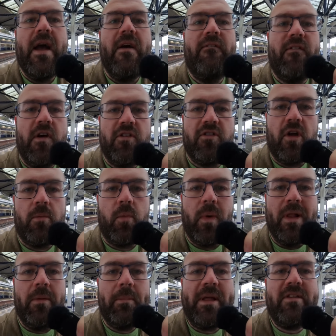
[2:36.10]
First stop
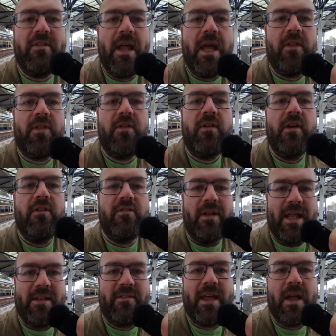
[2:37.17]
will be Snaith,
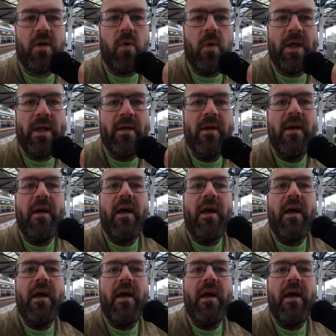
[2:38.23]
so let's get going.